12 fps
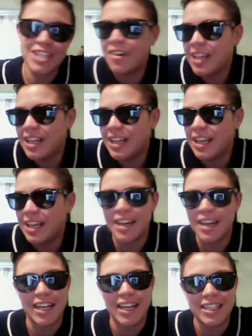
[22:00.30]
generally
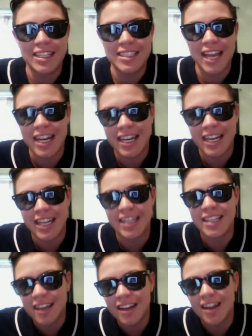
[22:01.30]
like an
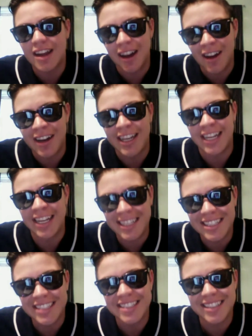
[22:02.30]
excited
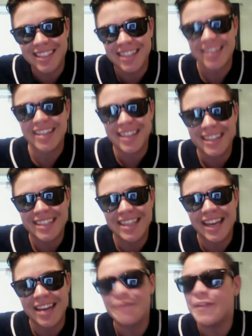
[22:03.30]
audience
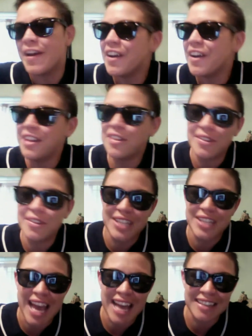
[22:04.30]
and very
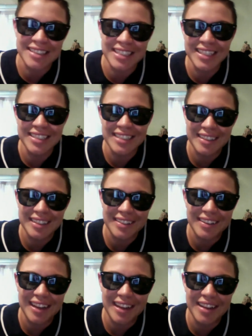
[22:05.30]
enthusiastic. So
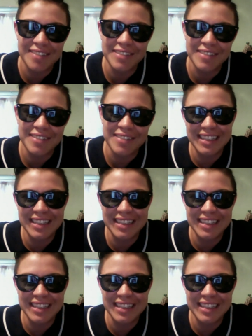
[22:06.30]
I loved it.